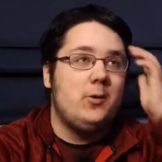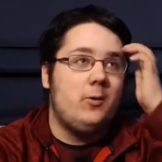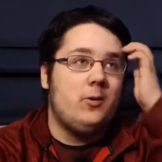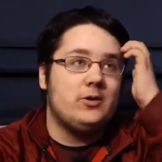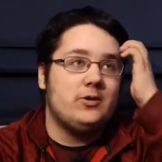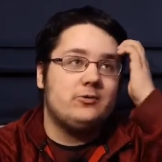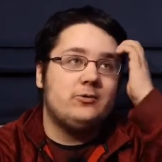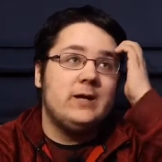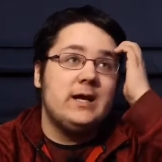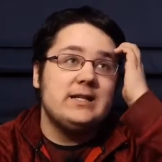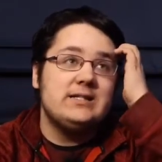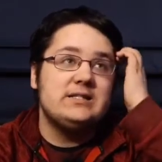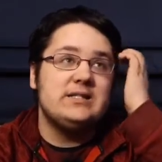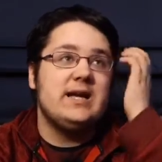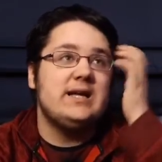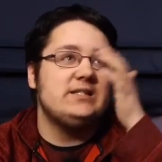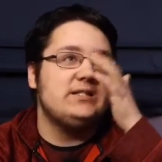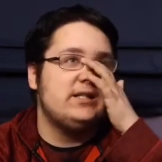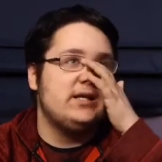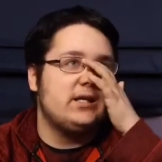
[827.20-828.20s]
or the credits
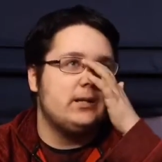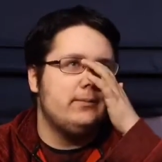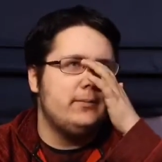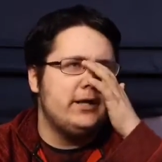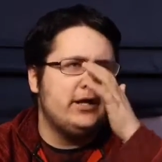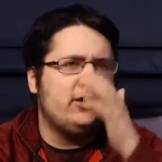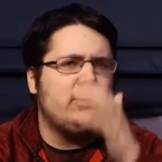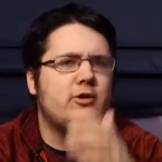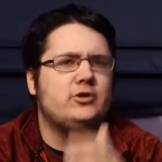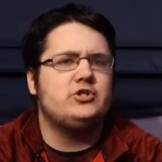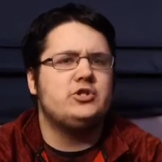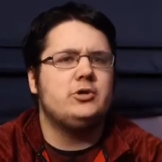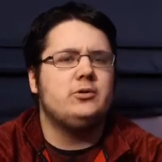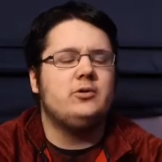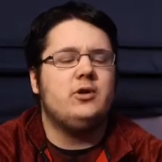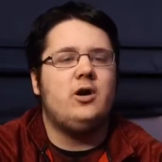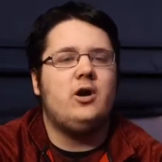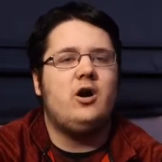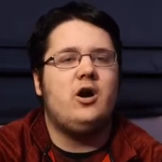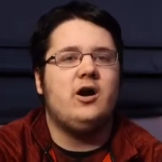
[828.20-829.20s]
last like a minute or two
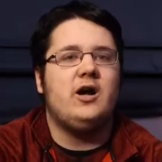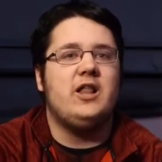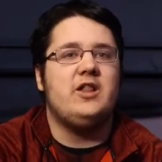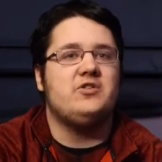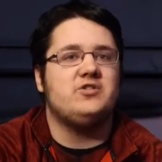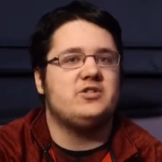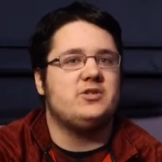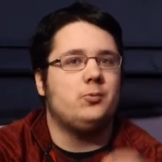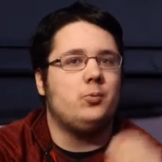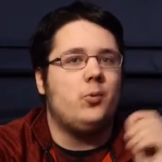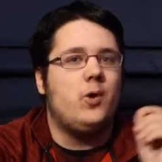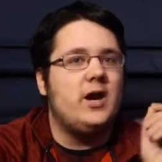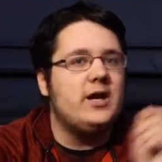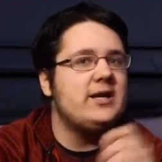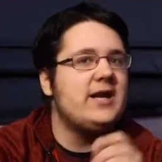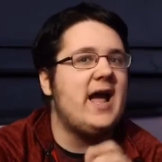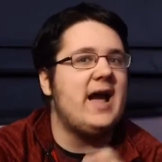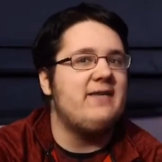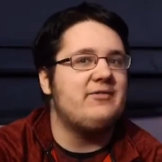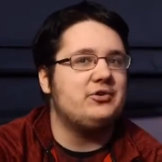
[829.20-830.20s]
long, and there's a
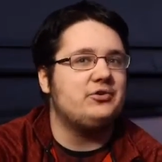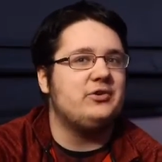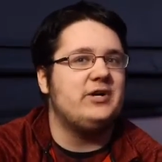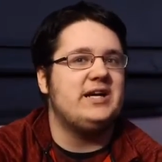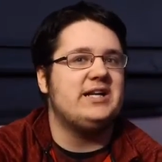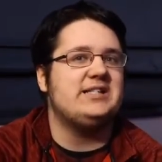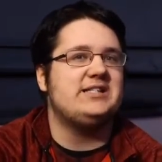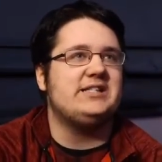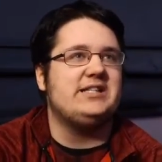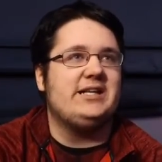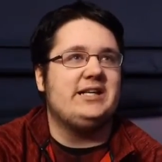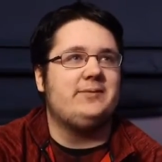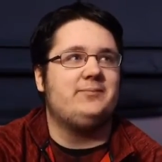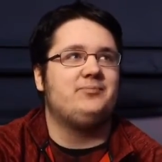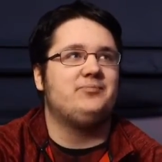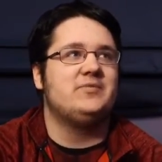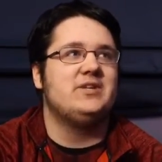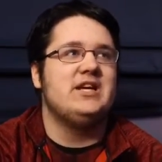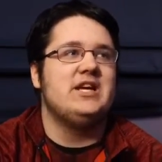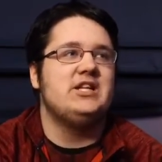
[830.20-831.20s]
one after credit scene.
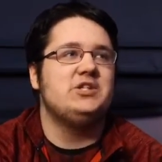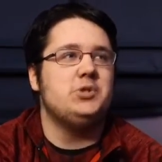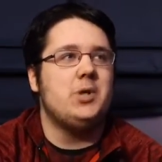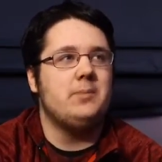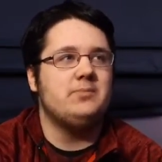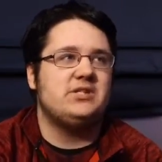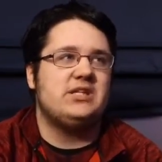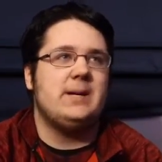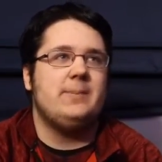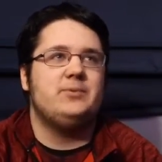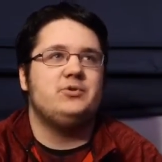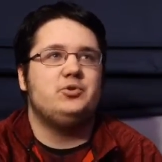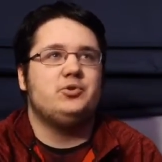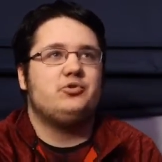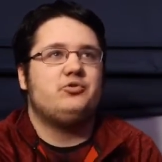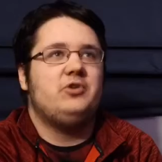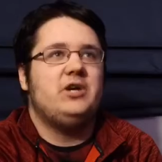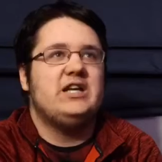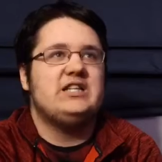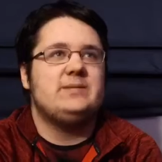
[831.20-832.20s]
So I'm skipping through
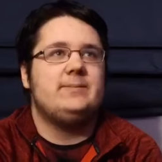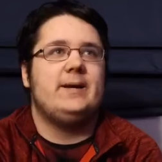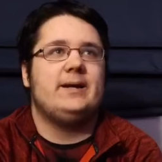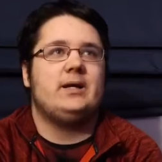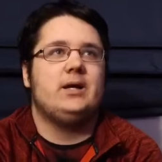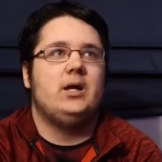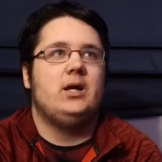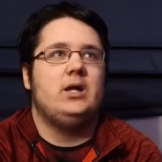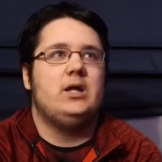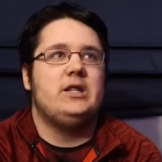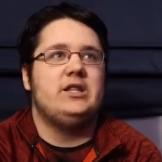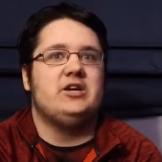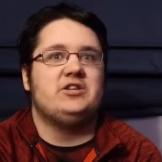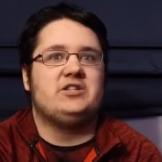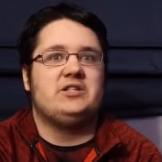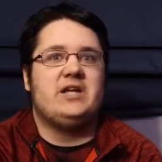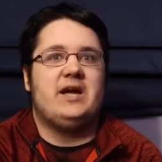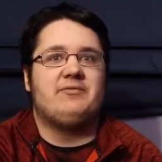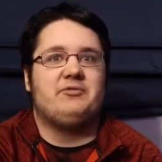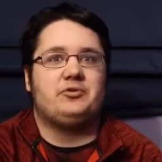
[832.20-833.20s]
the credits, I'm like,
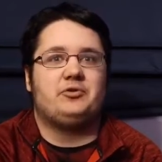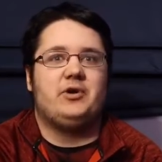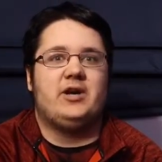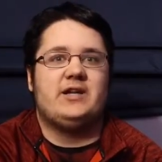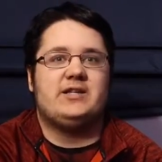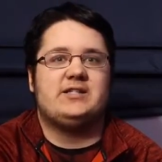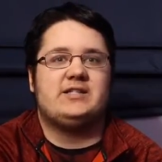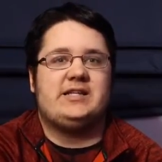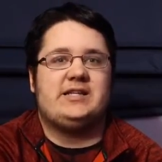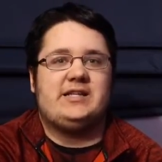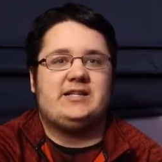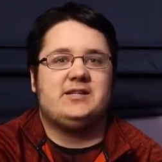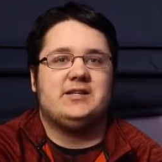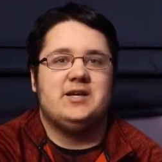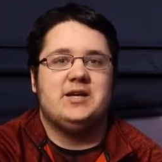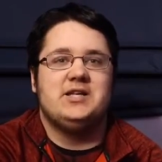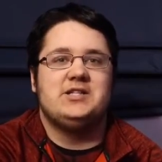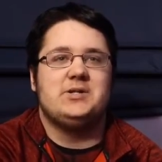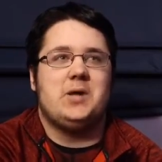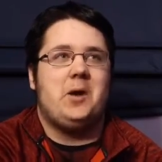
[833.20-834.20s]
there's an after credit scene.
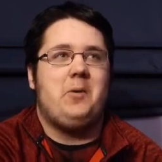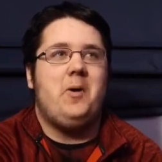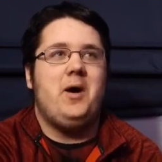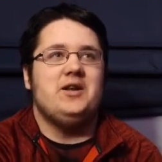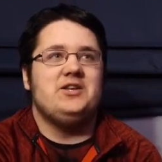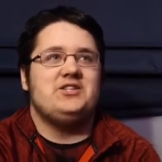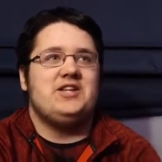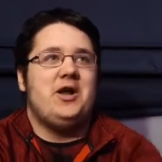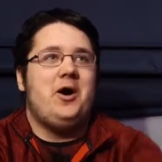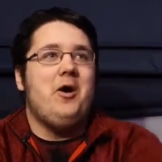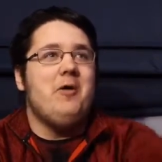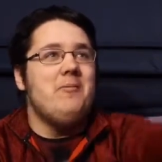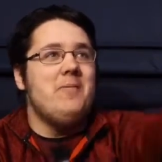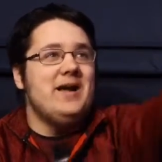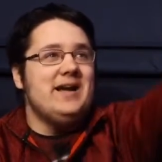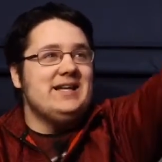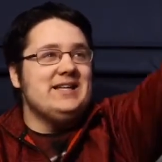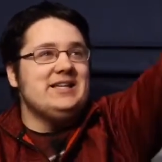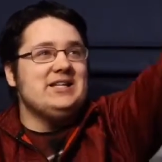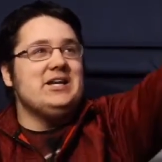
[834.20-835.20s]
So I watched it, oh
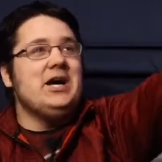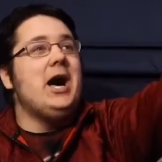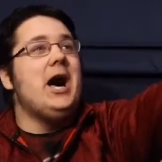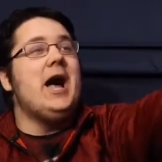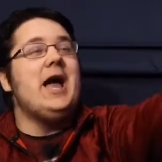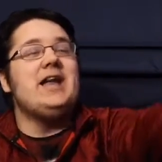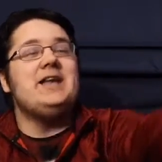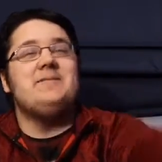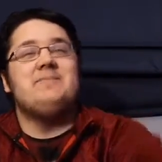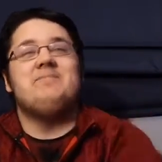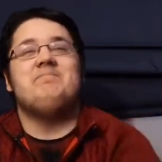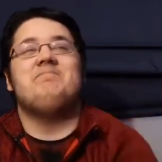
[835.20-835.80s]
my god!